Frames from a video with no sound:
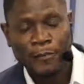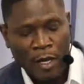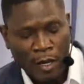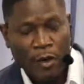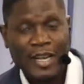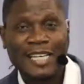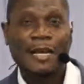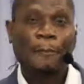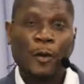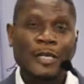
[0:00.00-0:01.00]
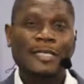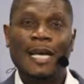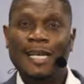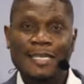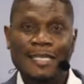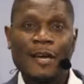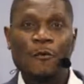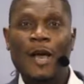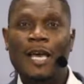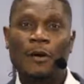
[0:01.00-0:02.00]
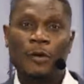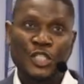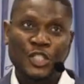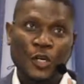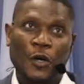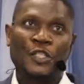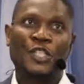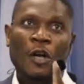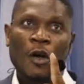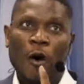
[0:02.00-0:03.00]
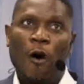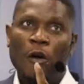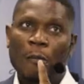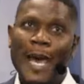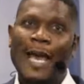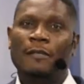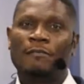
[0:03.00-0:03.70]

God has appointed a day where he will judge all men.